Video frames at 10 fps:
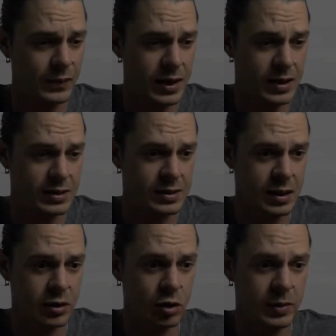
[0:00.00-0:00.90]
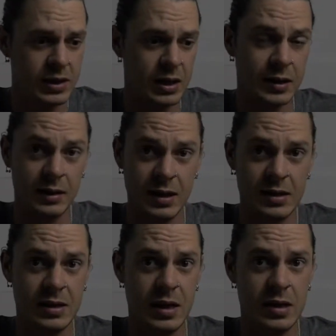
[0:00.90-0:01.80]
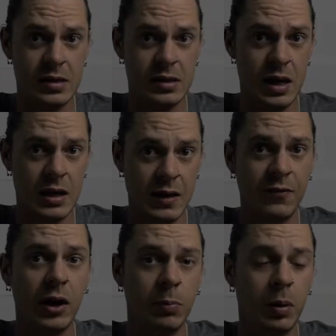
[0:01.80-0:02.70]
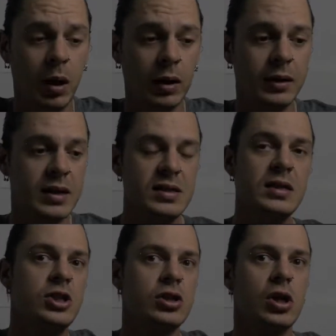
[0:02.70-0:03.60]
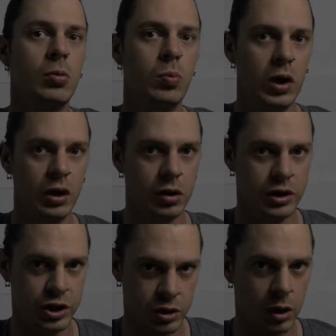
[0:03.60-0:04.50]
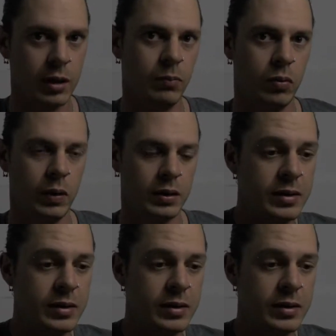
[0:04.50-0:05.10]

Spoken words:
is Adobe saying that this is the final product. This is just a really good starting point.